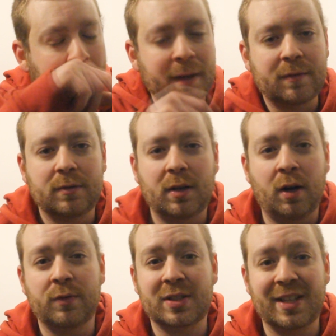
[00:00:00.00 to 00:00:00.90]
We've
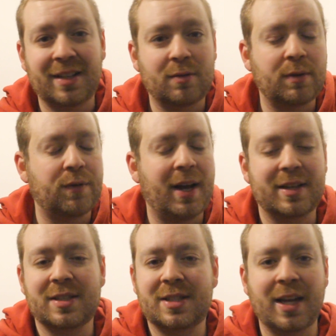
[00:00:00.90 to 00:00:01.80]

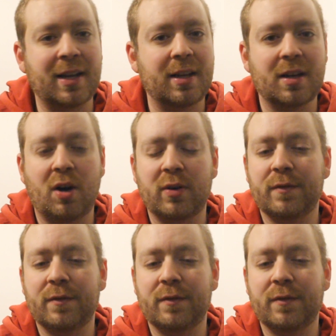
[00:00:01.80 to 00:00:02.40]
let a stinking goal